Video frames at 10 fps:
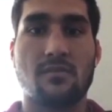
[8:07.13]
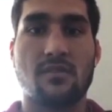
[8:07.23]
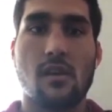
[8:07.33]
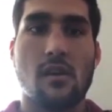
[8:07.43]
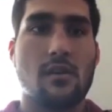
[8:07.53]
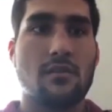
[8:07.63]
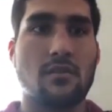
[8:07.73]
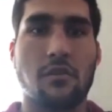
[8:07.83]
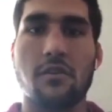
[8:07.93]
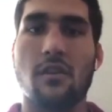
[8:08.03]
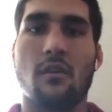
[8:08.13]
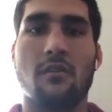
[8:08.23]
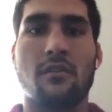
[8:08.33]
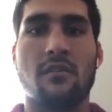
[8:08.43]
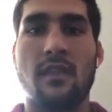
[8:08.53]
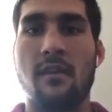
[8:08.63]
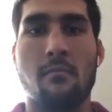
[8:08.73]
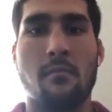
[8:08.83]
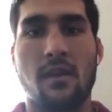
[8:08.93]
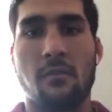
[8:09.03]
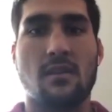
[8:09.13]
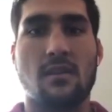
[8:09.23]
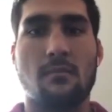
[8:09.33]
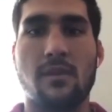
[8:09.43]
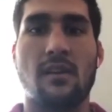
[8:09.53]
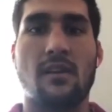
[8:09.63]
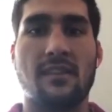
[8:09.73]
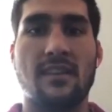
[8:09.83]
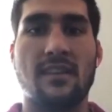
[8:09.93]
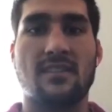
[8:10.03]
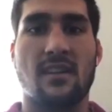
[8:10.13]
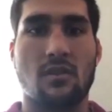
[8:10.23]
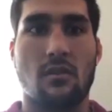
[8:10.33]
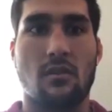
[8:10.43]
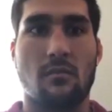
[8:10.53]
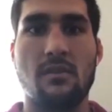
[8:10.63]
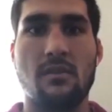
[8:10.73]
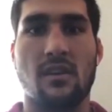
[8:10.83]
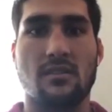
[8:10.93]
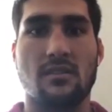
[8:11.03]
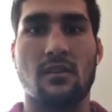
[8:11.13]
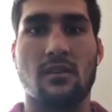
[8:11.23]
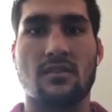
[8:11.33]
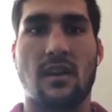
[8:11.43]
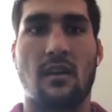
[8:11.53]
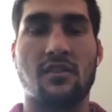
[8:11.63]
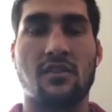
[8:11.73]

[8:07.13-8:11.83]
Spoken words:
So, you know, the money wasn't going to be there that they said was going to be because of the scholarships.